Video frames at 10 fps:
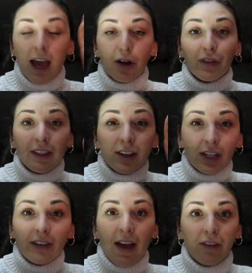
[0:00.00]
I don't know. They
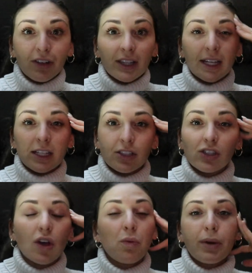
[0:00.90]
literally have everything. It's
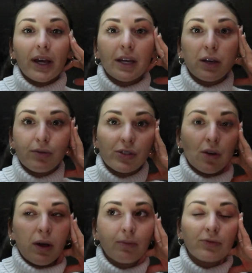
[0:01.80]
so big. It was
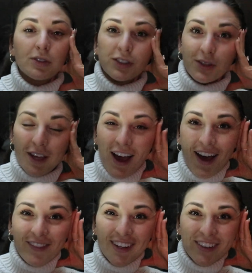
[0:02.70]
so helpful. So yeah,
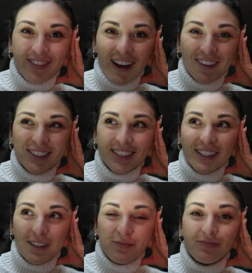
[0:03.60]
Emma. And the found, prices were
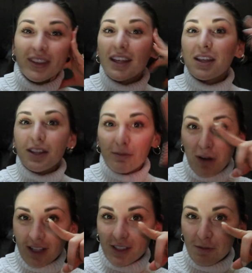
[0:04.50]
good. The
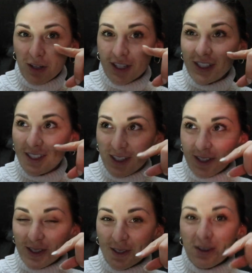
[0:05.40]
prices were good
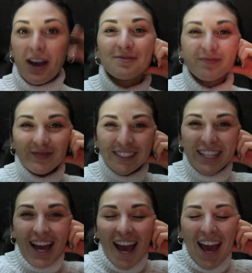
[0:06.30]
too. Um,
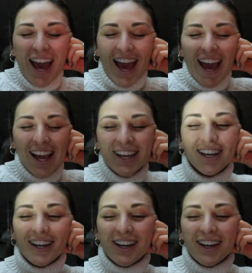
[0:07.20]
Yay!